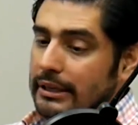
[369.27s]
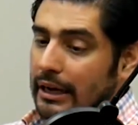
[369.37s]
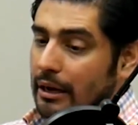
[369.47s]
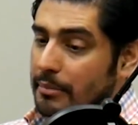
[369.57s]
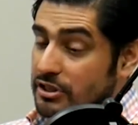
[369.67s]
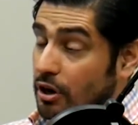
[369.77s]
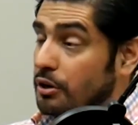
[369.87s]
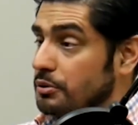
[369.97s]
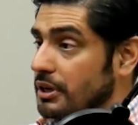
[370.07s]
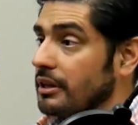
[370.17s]
and start
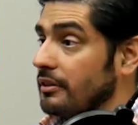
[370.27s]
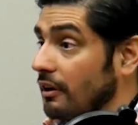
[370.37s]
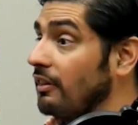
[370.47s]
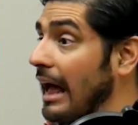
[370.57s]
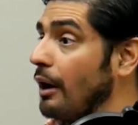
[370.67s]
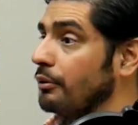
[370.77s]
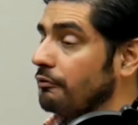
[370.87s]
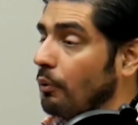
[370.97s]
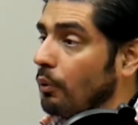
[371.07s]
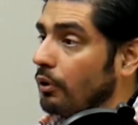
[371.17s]
using the cloud
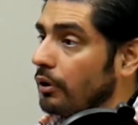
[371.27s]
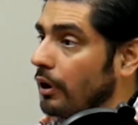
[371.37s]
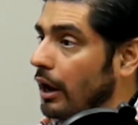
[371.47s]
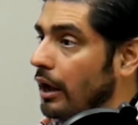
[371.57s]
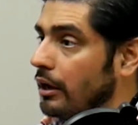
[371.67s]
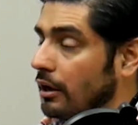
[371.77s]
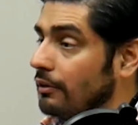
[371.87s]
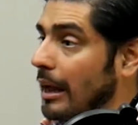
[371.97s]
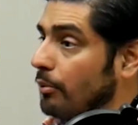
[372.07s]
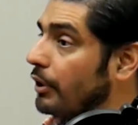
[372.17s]
for
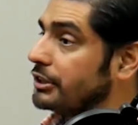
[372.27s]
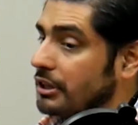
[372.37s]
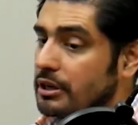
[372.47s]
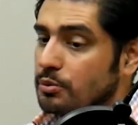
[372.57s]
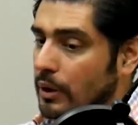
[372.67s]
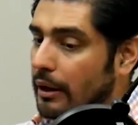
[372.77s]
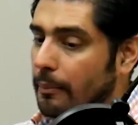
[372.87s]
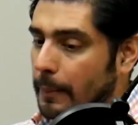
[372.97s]
collaboration as well.